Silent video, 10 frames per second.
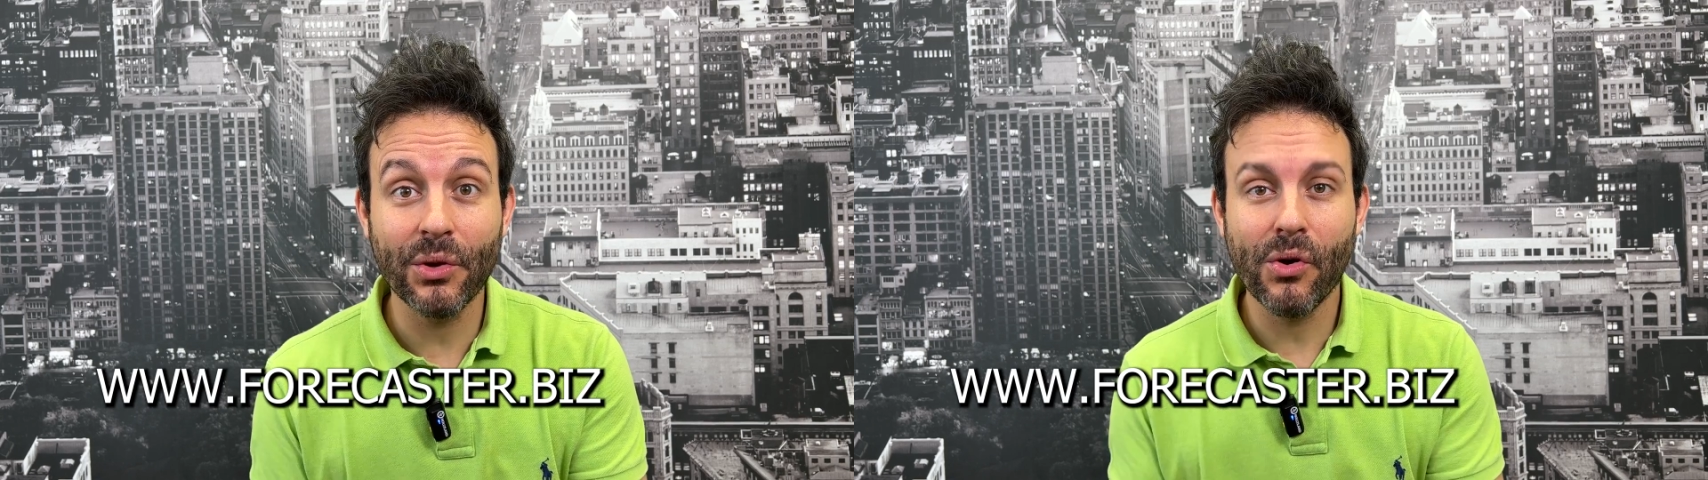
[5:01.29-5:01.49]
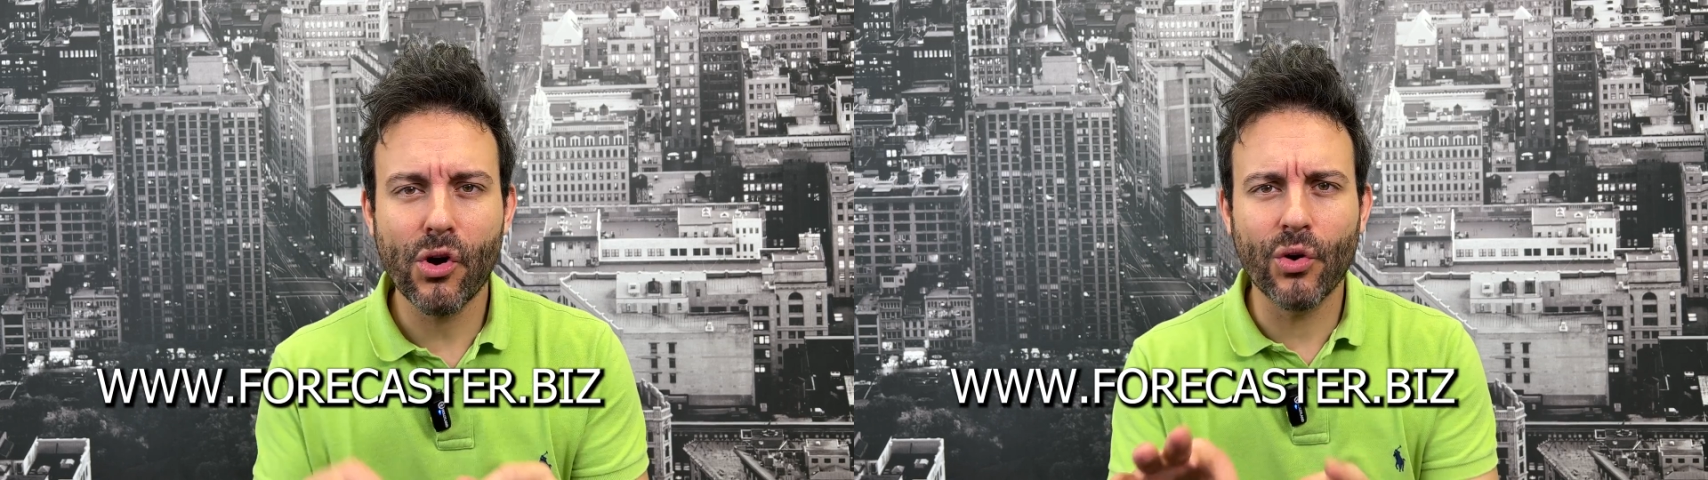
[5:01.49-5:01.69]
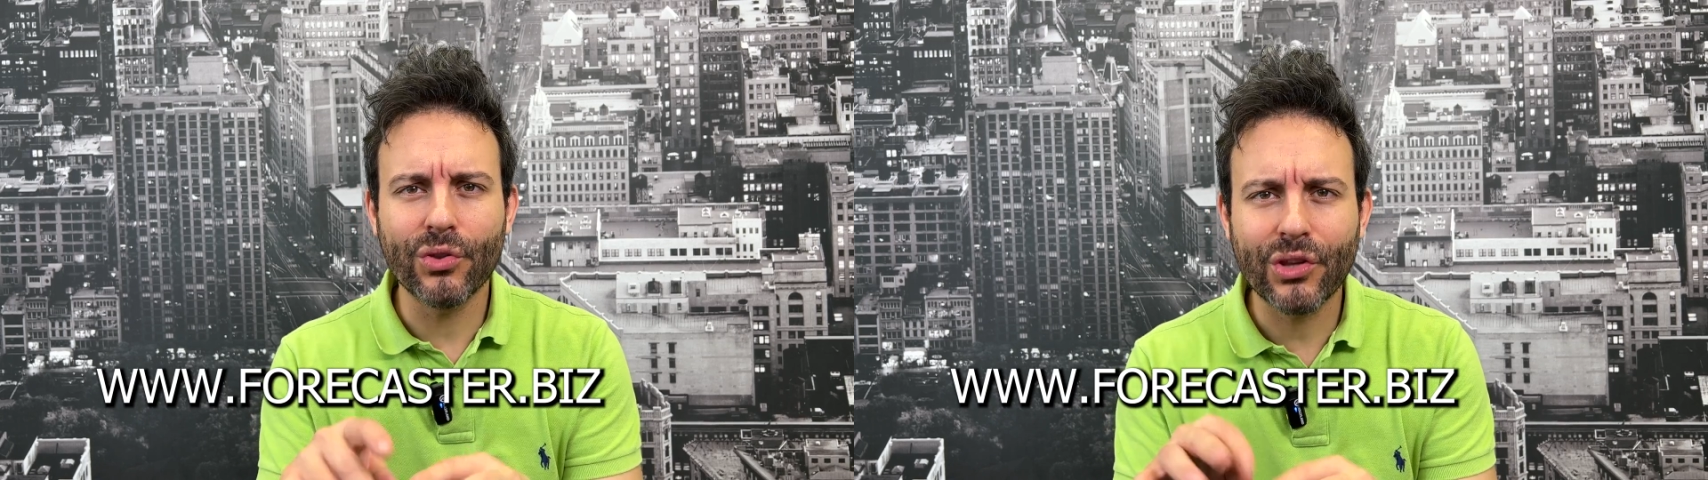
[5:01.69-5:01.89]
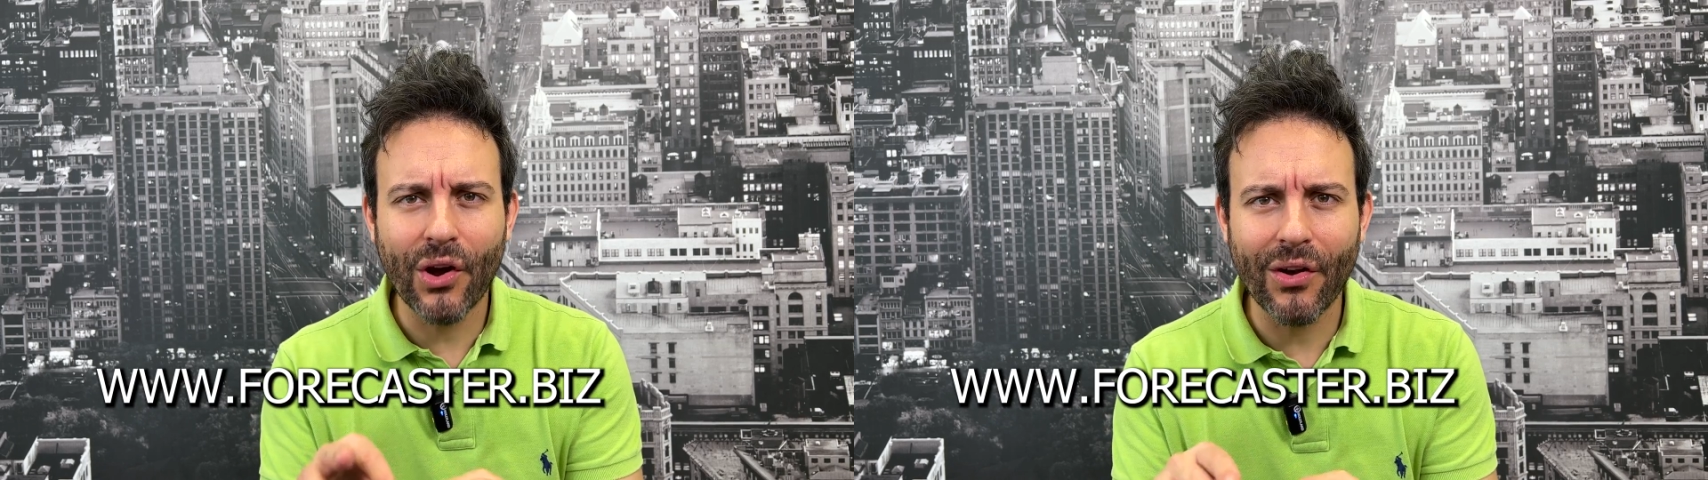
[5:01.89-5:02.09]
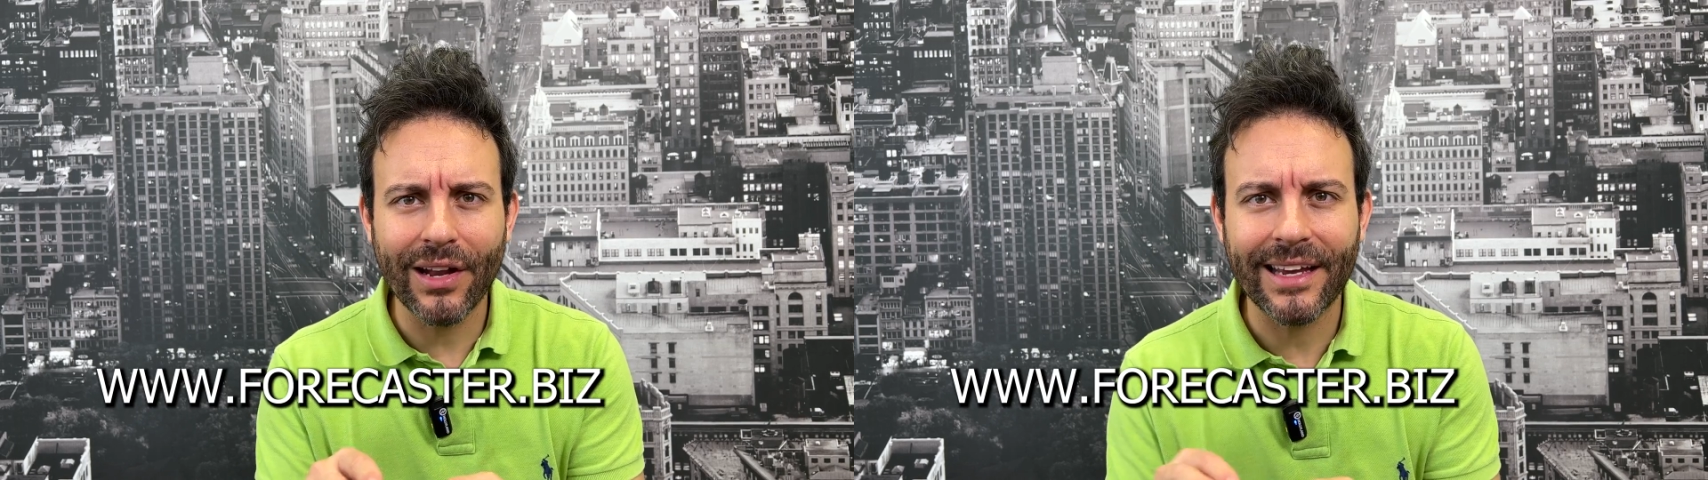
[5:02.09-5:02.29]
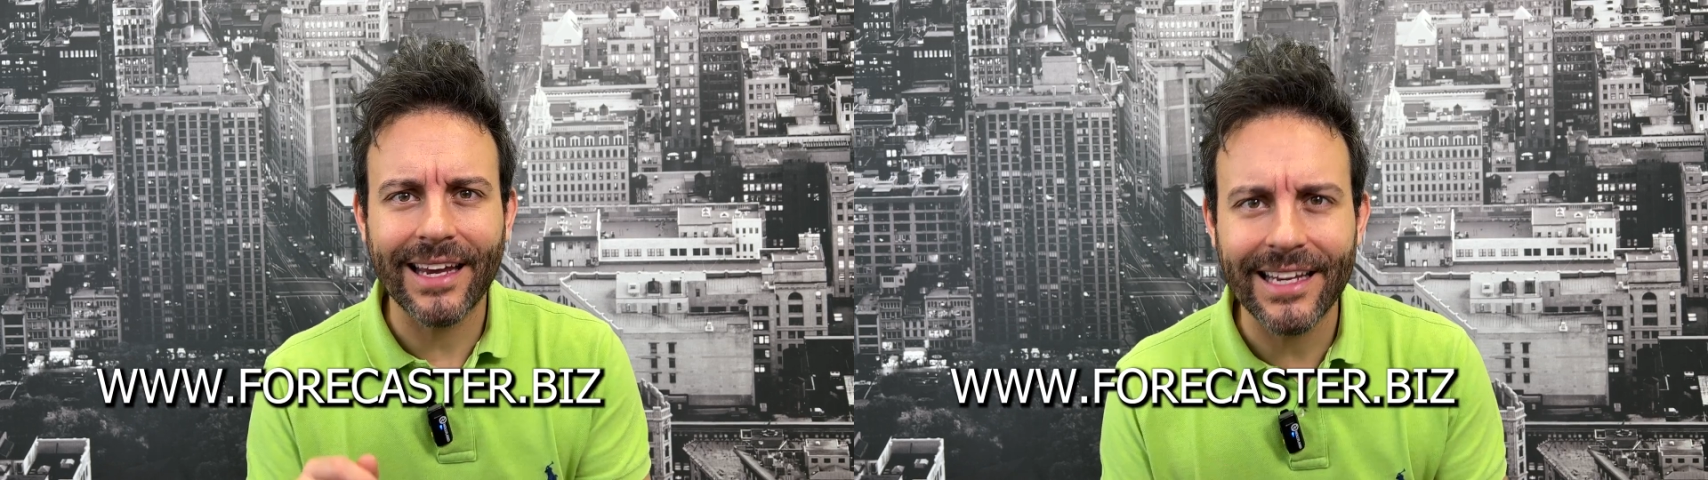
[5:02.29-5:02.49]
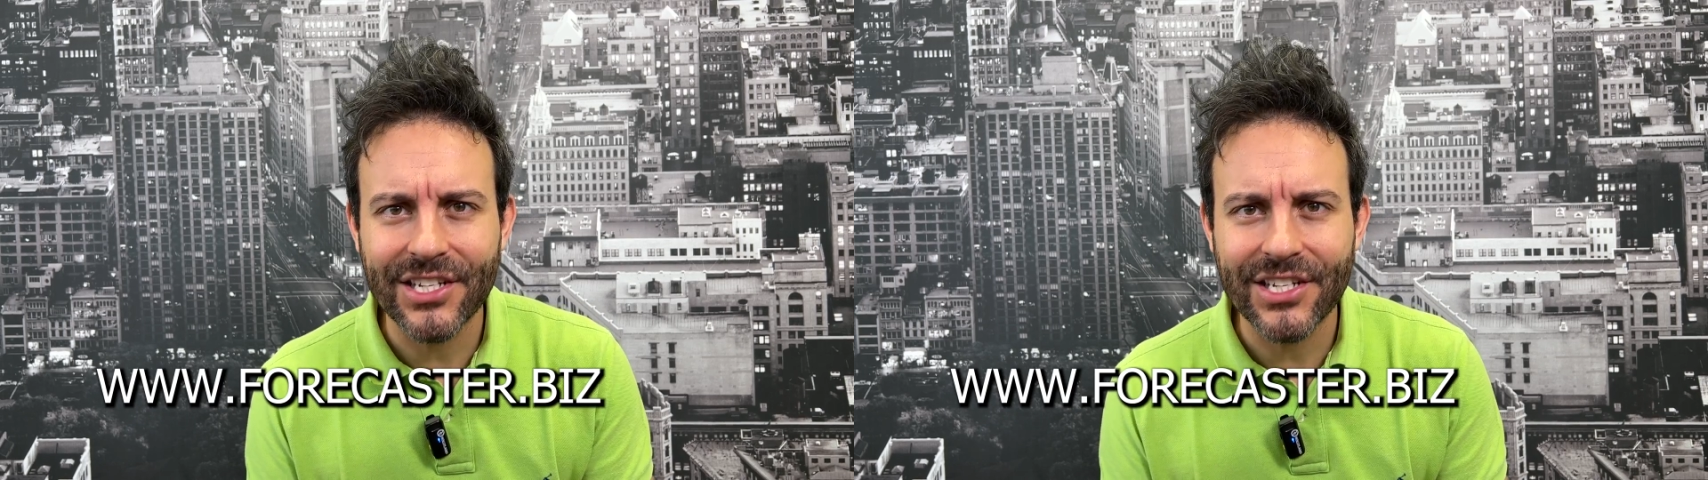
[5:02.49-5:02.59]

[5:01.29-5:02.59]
Visit the site,